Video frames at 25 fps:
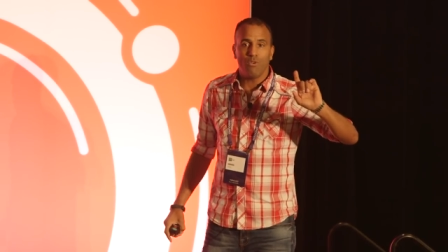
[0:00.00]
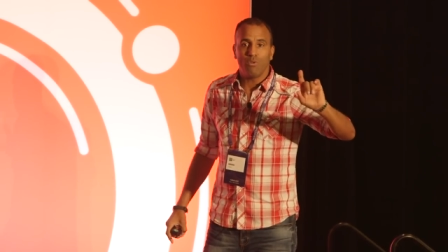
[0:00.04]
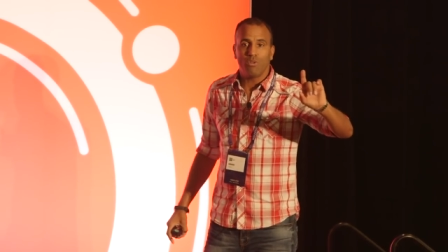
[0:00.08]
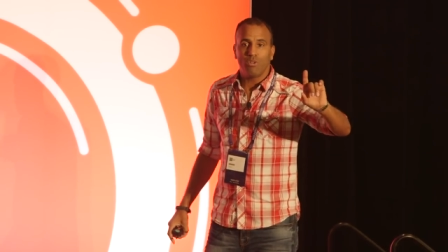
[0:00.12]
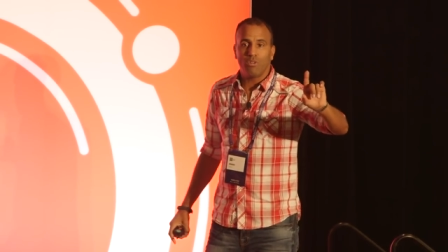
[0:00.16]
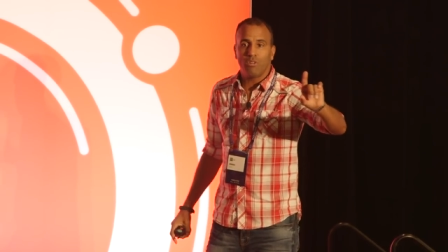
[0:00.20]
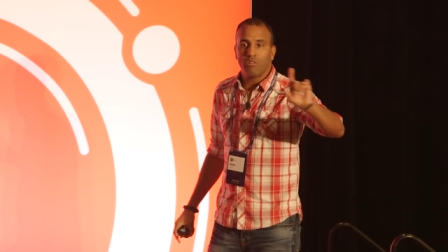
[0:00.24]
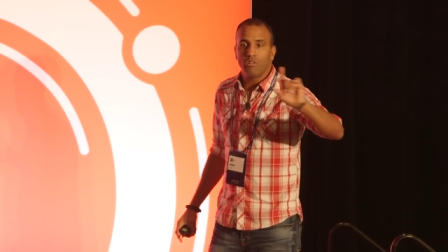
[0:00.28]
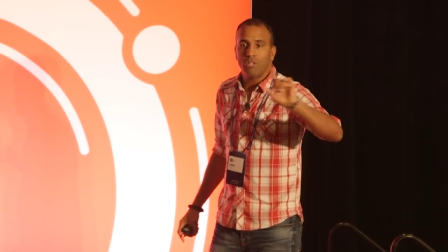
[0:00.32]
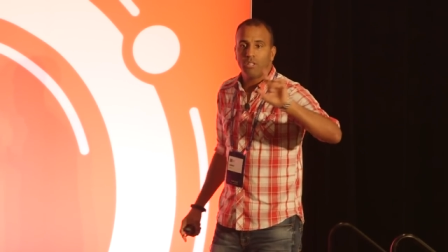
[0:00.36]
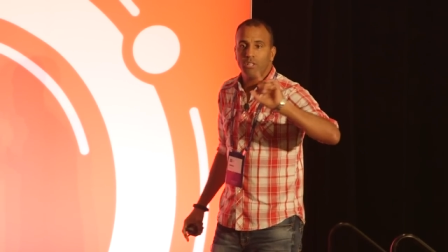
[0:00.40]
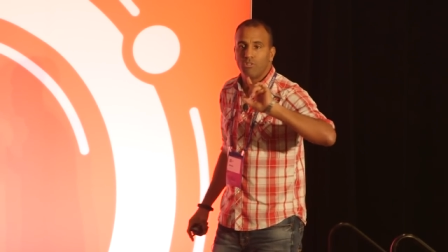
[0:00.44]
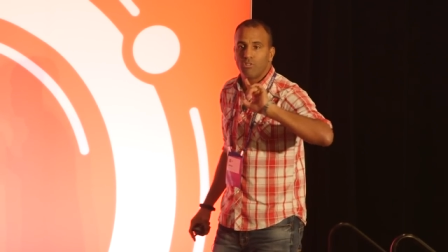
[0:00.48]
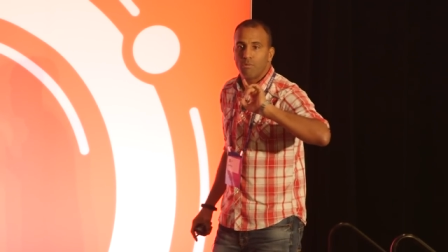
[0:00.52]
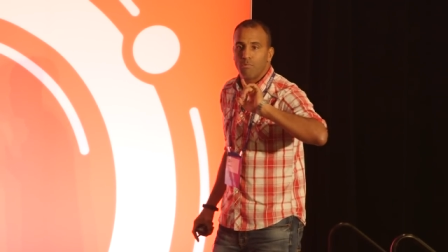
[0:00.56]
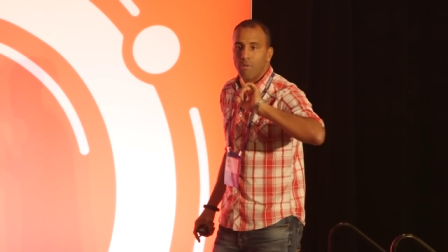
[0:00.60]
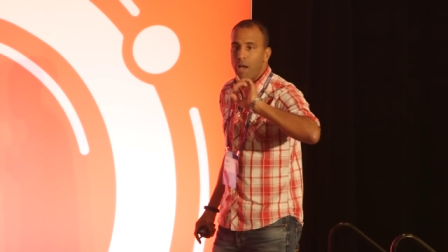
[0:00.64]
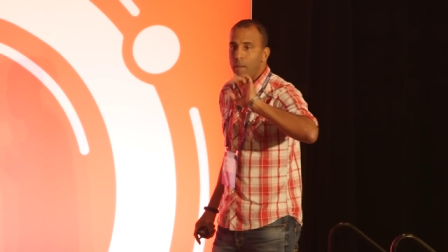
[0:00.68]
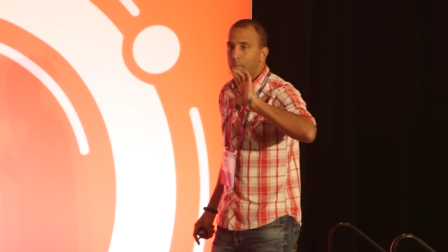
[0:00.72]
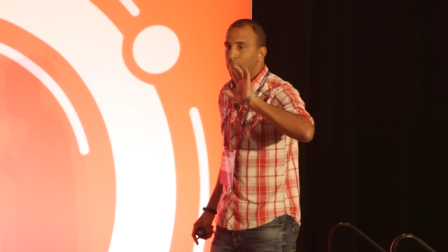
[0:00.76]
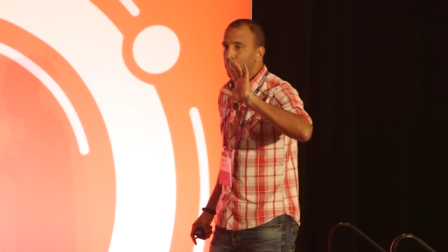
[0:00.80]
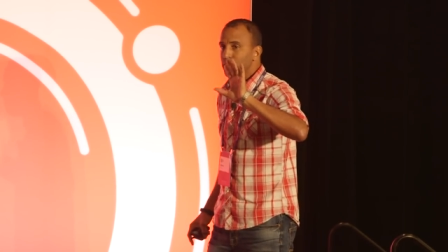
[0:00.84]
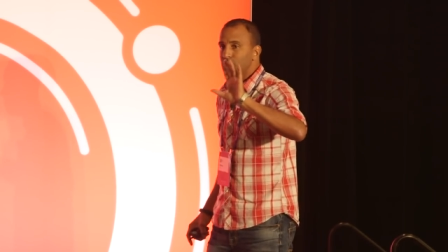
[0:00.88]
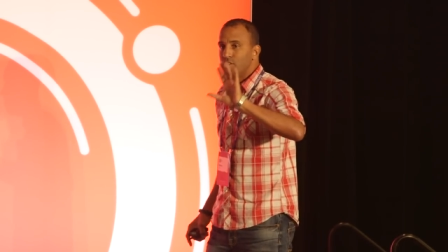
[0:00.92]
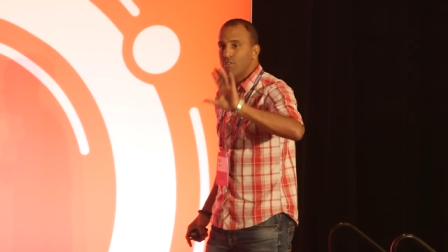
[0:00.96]
you
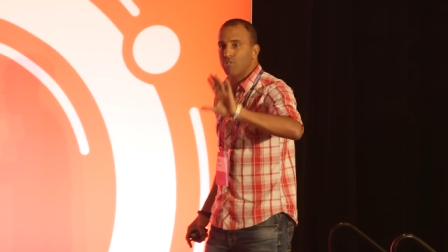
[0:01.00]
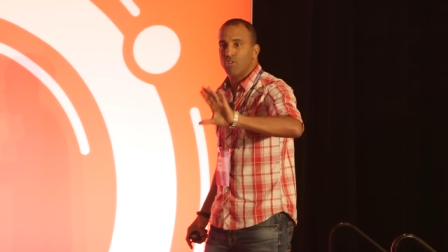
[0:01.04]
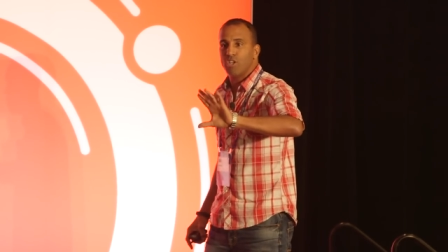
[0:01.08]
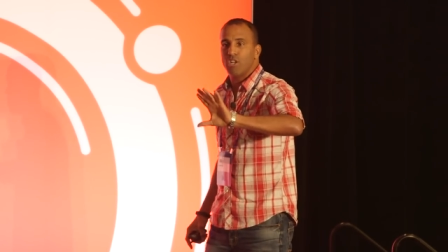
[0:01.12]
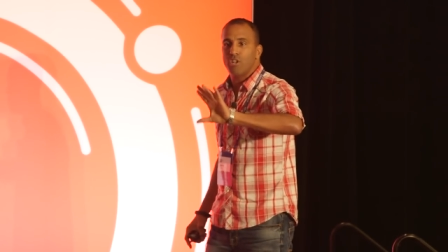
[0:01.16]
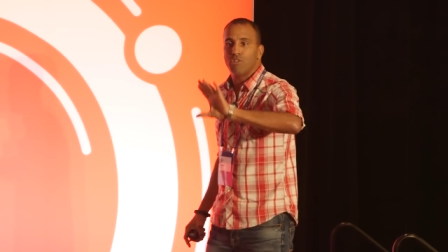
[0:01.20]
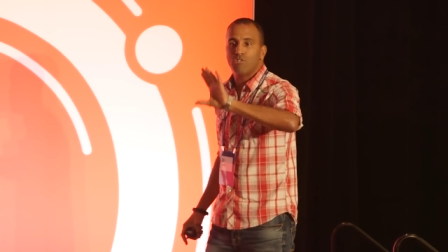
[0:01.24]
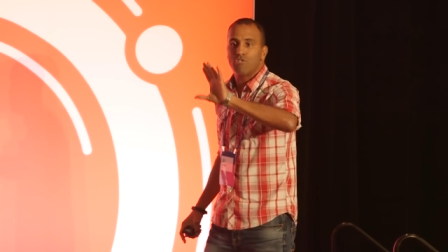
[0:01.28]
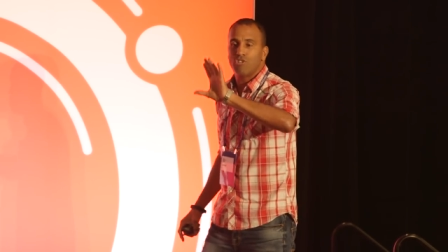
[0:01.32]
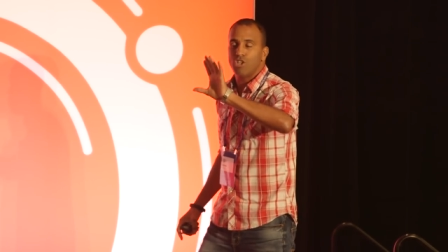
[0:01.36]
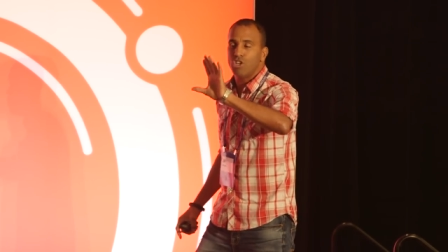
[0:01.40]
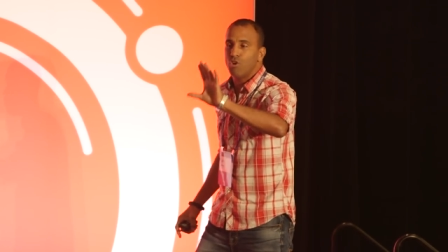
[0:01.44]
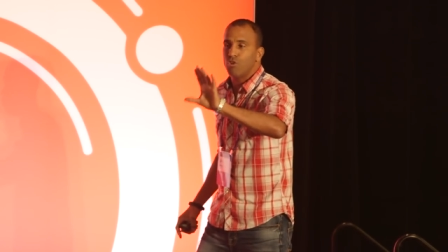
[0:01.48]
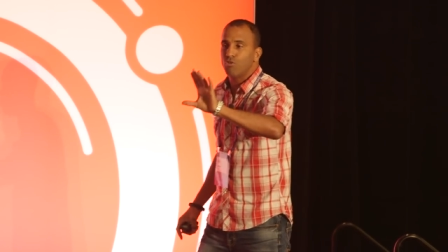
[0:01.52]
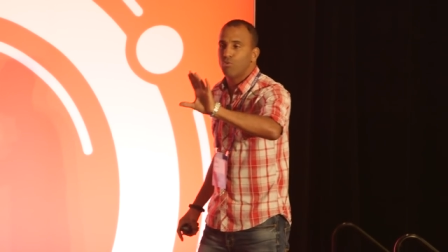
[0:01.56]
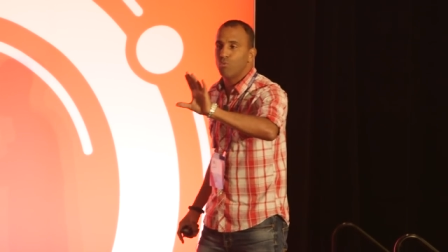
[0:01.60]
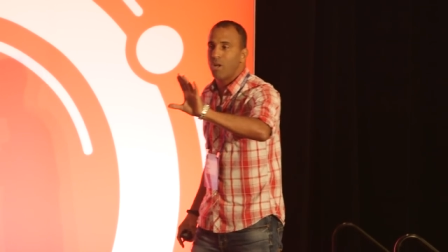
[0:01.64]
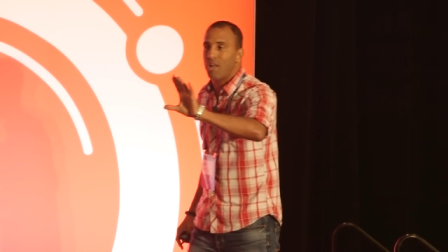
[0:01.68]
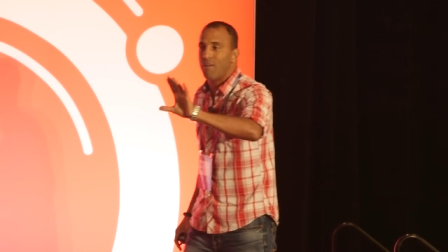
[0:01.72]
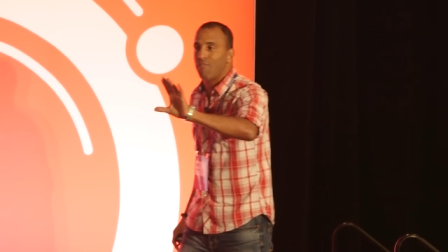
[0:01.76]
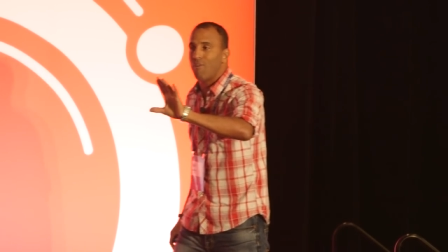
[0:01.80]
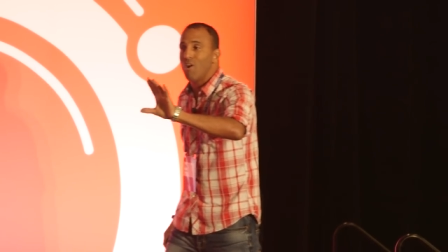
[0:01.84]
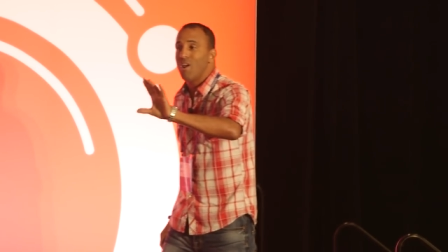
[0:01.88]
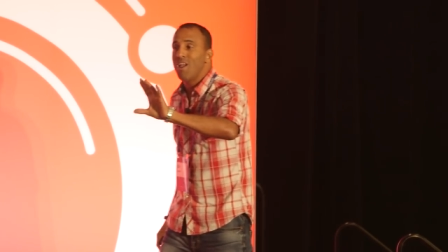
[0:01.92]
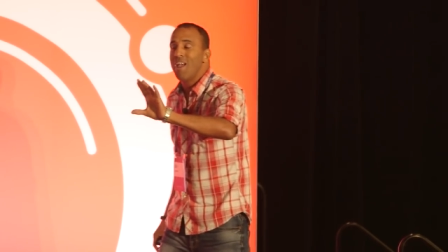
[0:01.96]
uh, business leaders, C E Os,
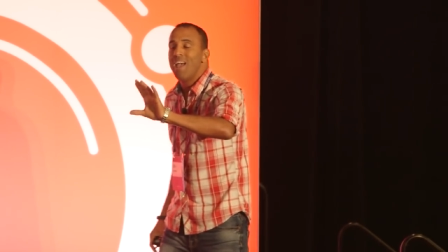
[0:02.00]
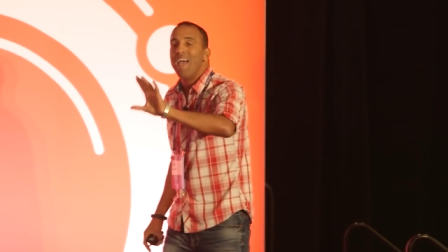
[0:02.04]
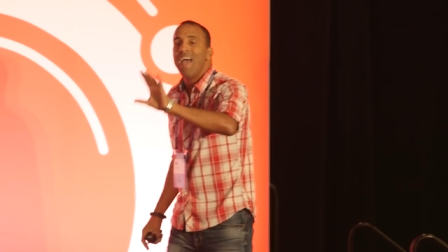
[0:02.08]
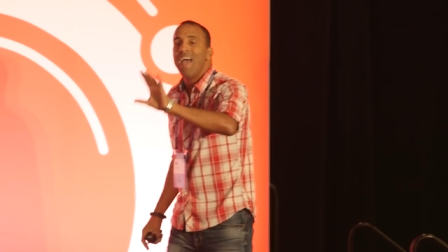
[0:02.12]
whatever,